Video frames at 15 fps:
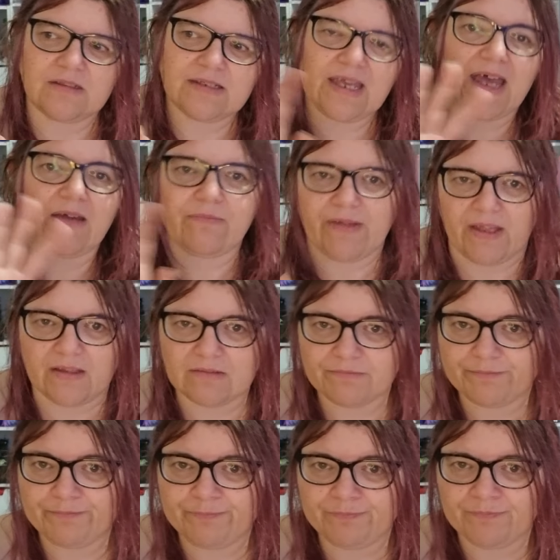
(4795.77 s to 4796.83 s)
cover,
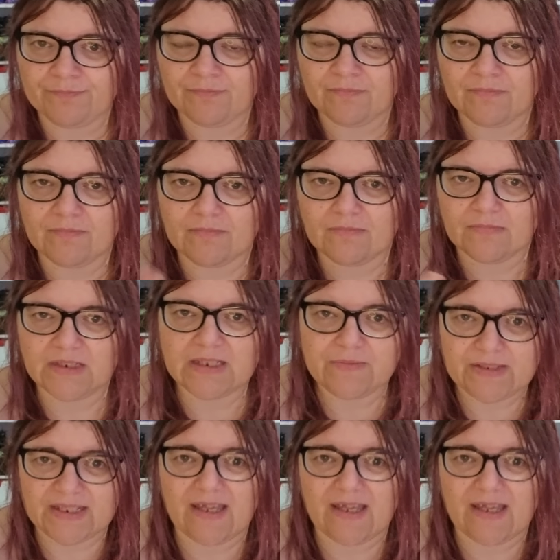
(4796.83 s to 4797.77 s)
give it